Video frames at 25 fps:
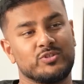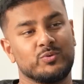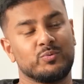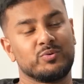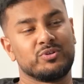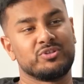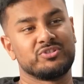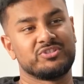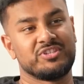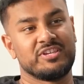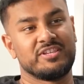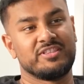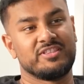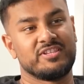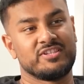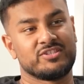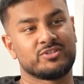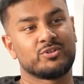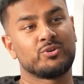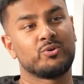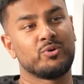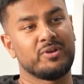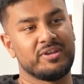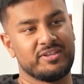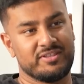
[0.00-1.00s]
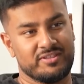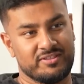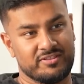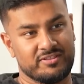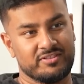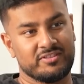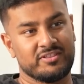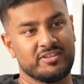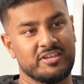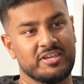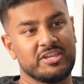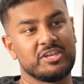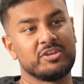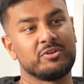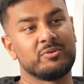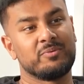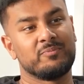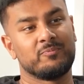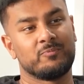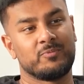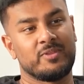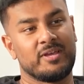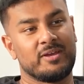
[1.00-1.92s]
So what you're saying, this coin that you